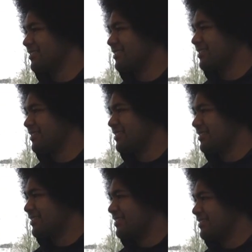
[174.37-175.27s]

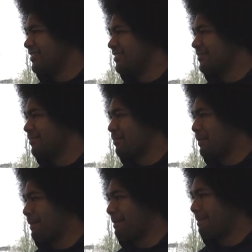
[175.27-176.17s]

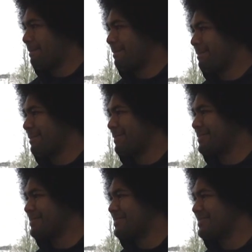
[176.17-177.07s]

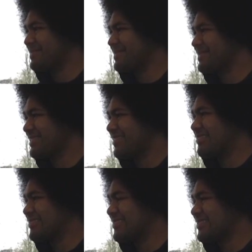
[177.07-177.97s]

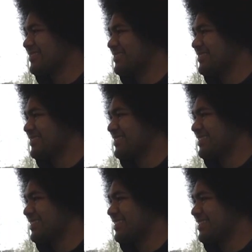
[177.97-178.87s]

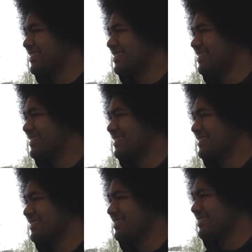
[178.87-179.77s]

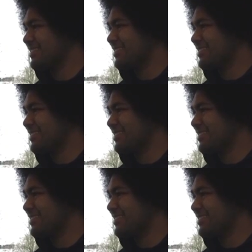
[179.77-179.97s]
This person isn't speaking.